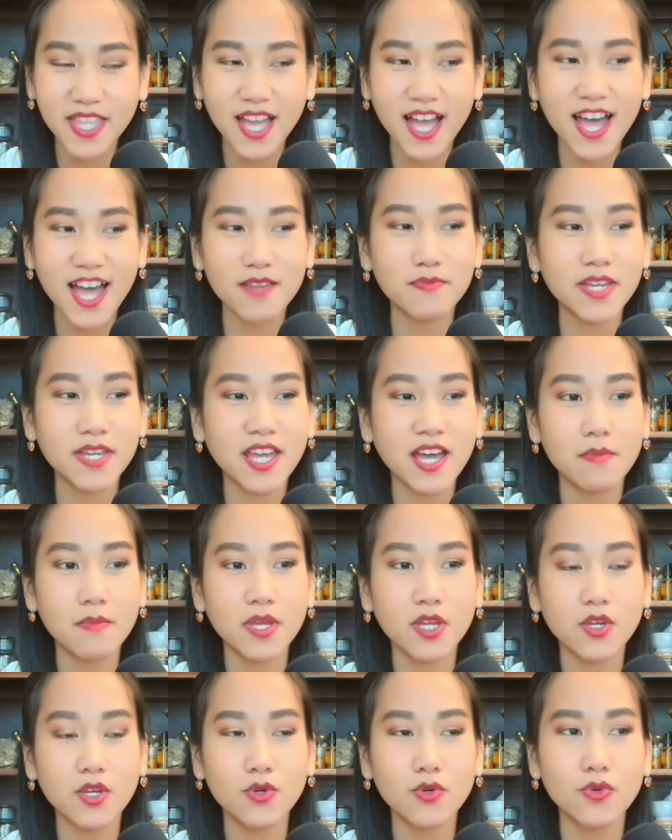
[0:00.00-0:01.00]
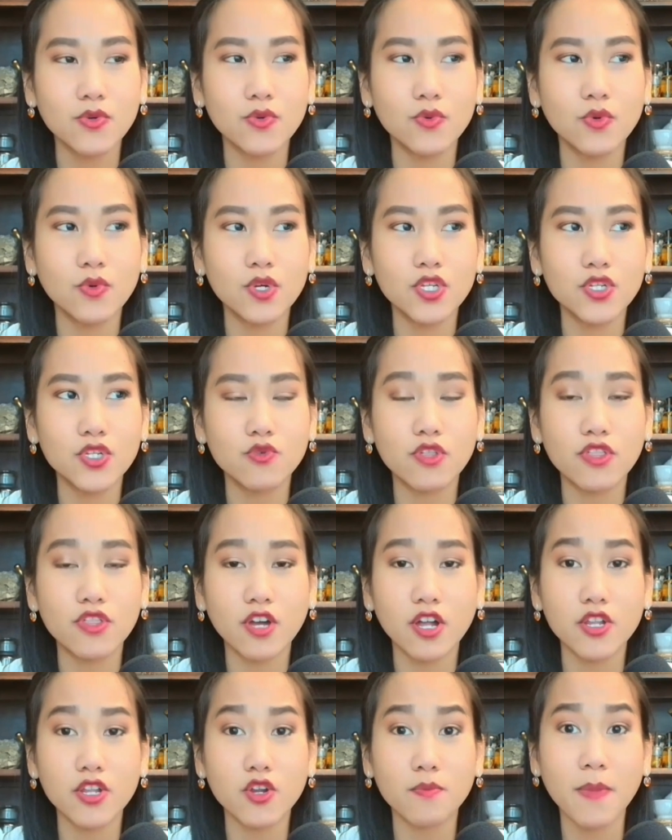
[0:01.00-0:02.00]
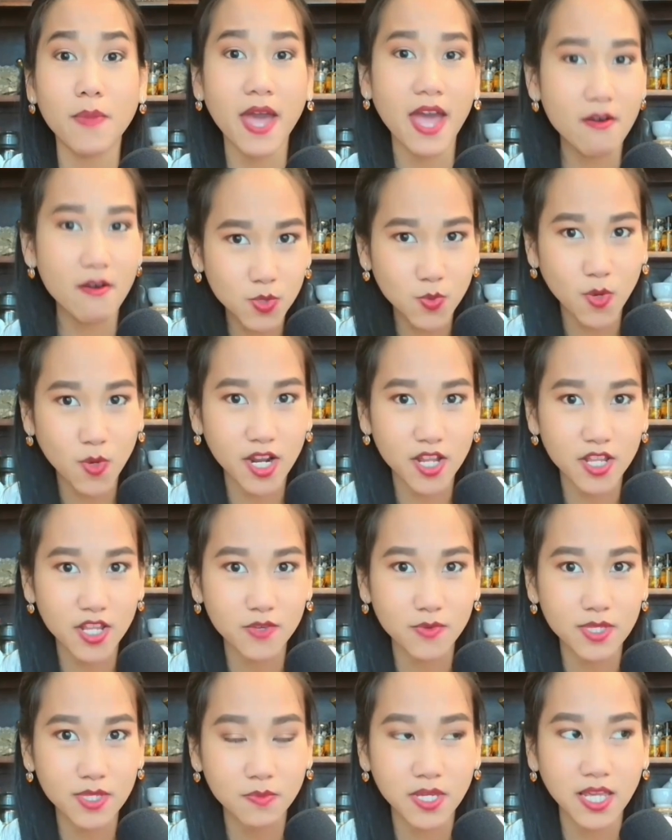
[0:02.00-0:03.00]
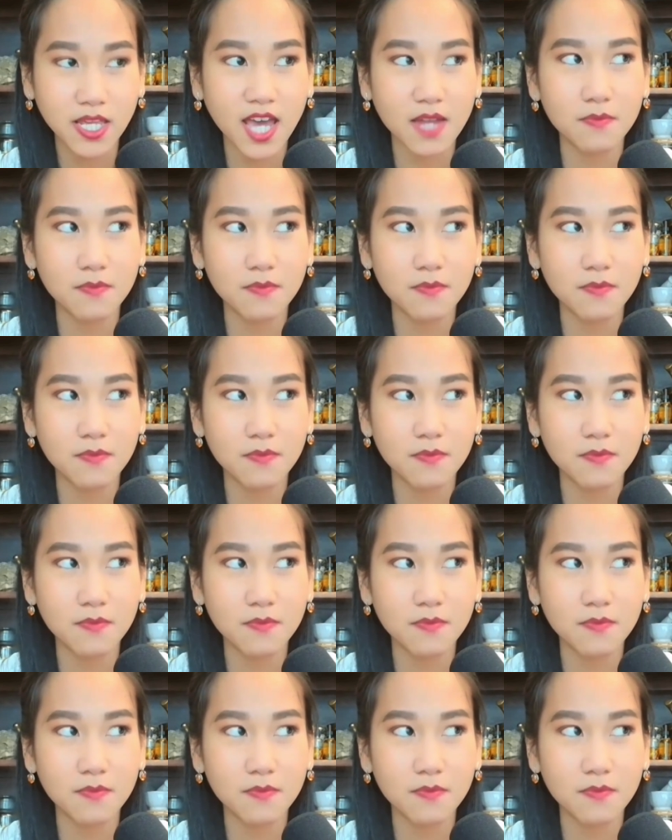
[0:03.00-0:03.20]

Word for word: unbecoming who you thought your parents wanted you to be,